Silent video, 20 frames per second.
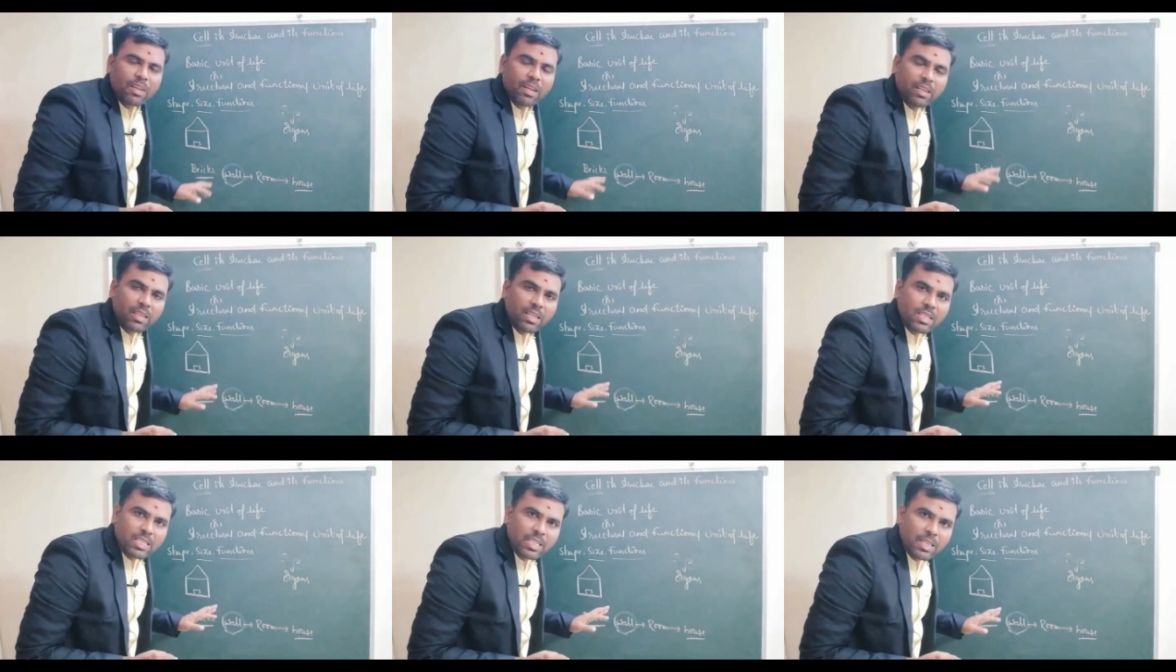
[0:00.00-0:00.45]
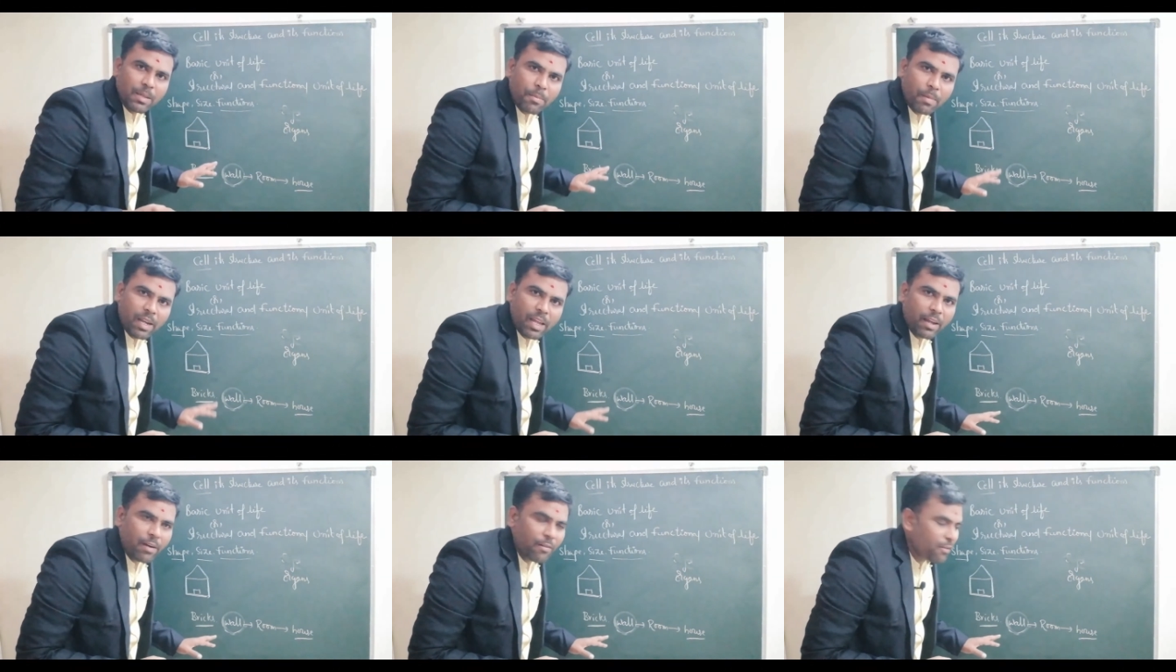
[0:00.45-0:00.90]
In the
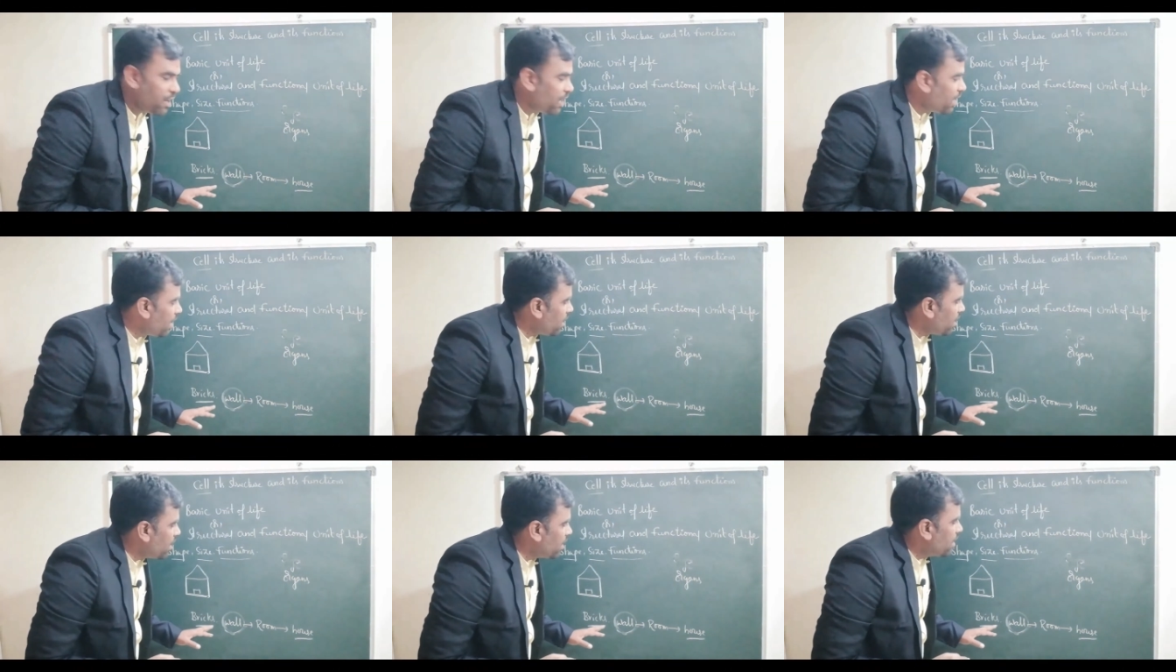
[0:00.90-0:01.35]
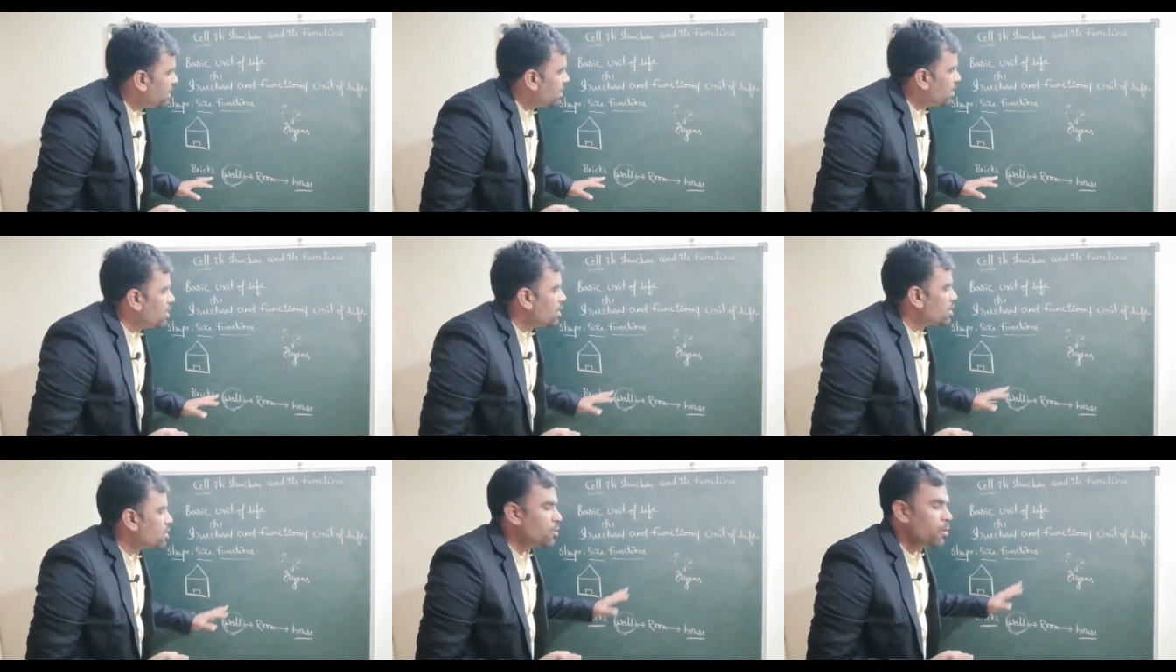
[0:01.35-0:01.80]
similar way,
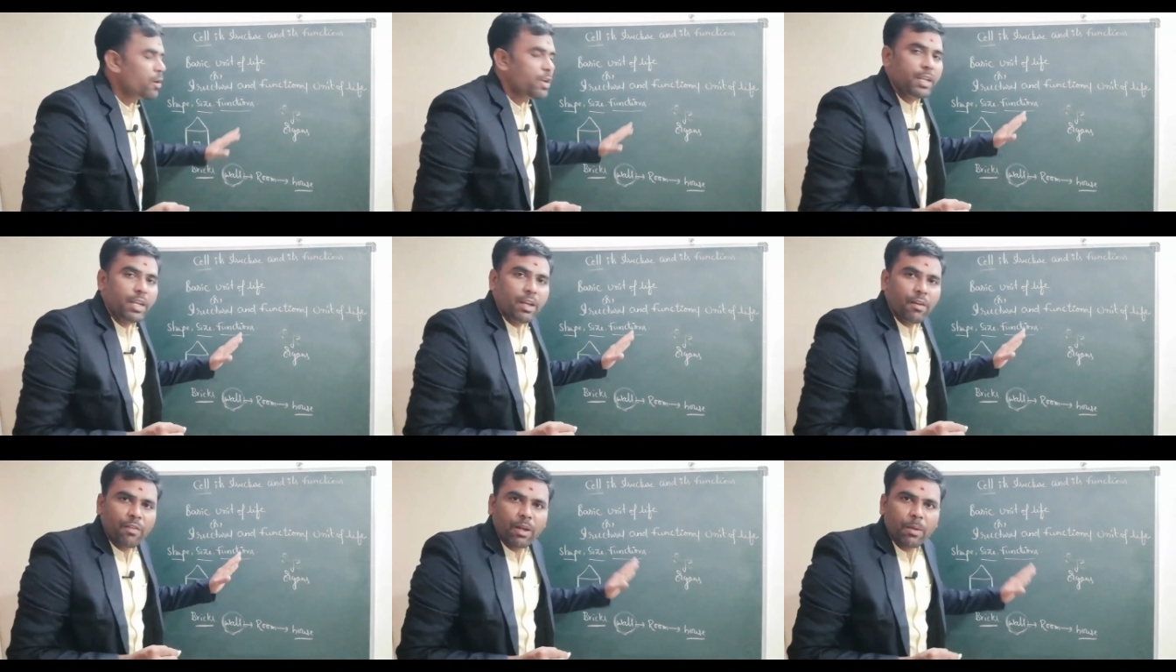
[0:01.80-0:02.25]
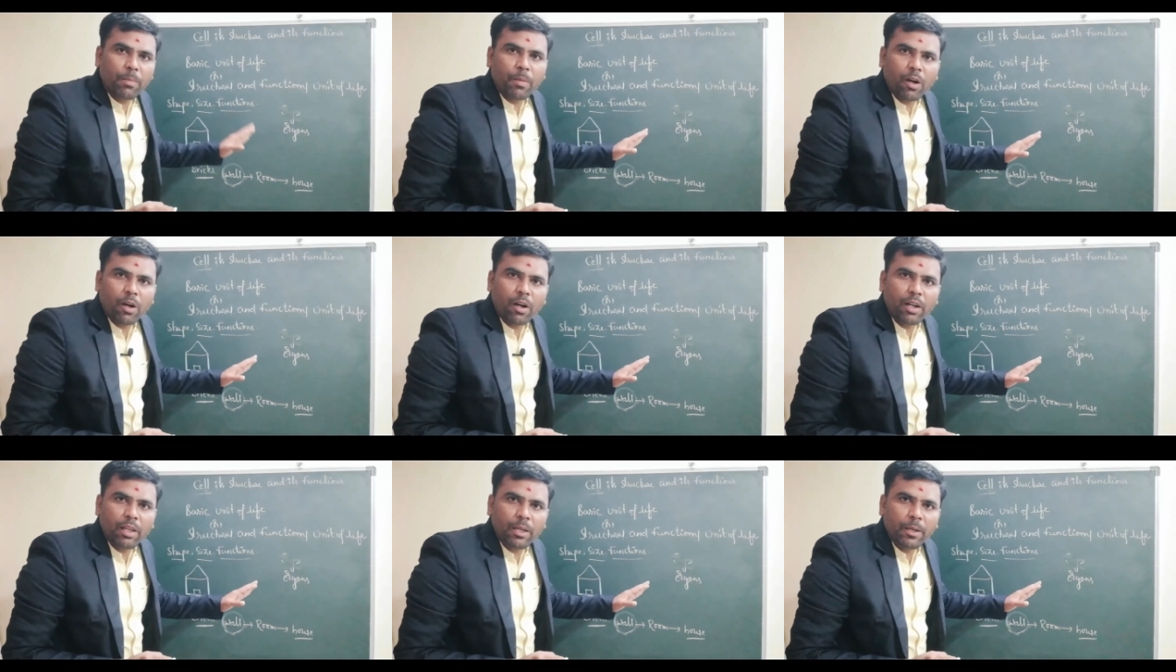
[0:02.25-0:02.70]
so in our
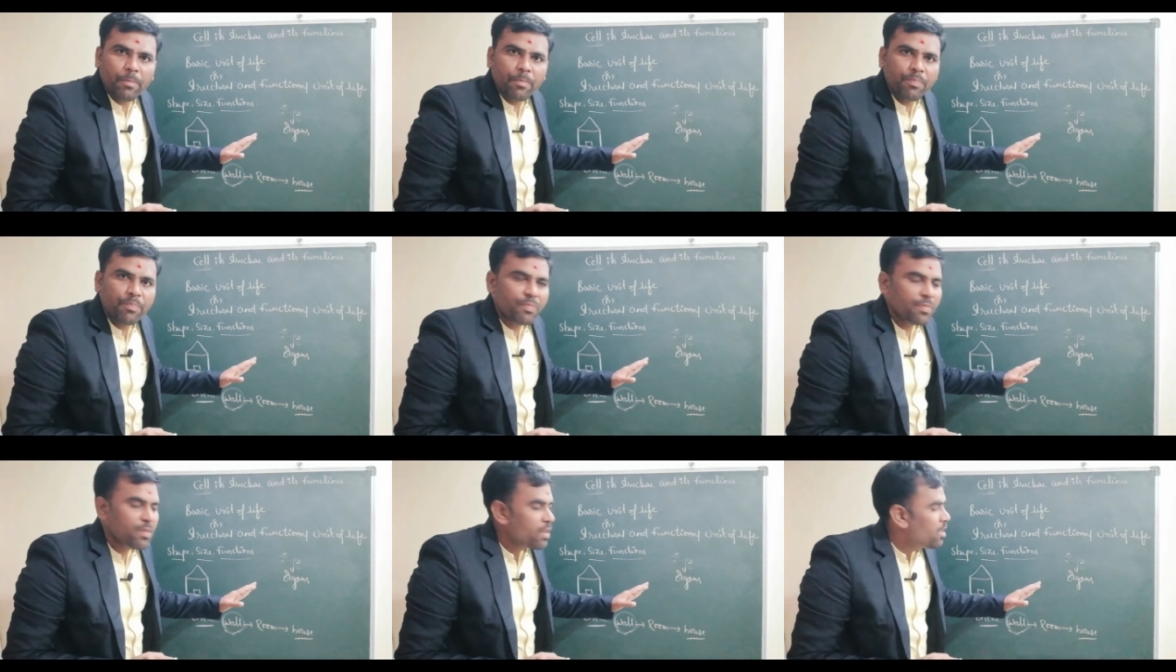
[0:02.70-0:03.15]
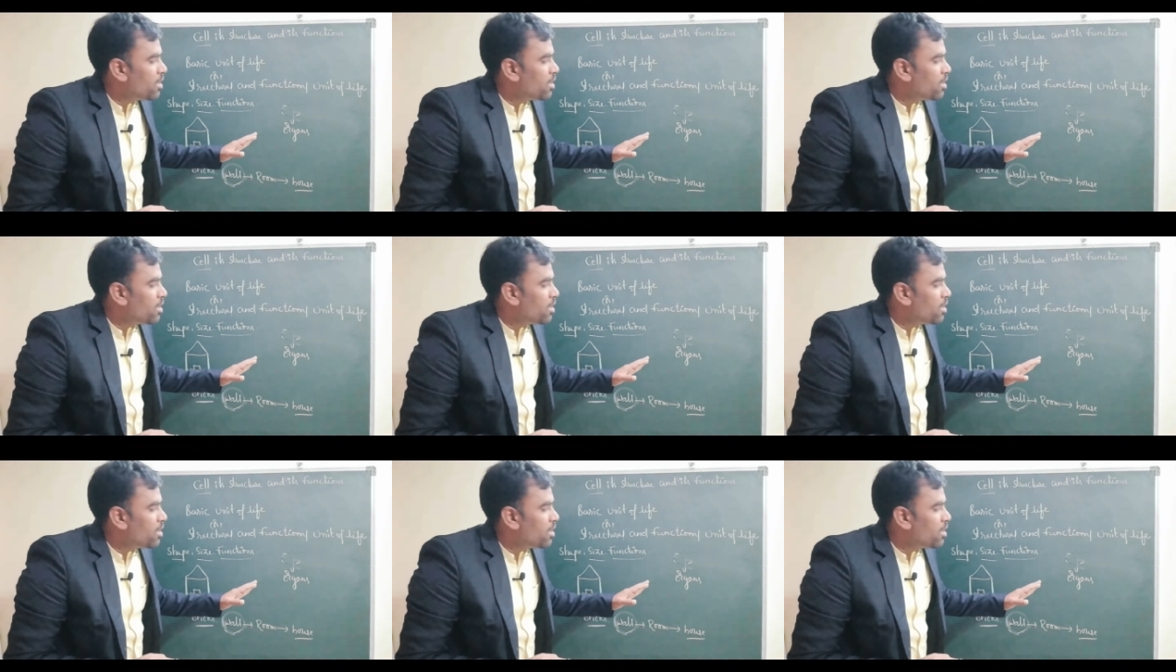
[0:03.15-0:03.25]
body,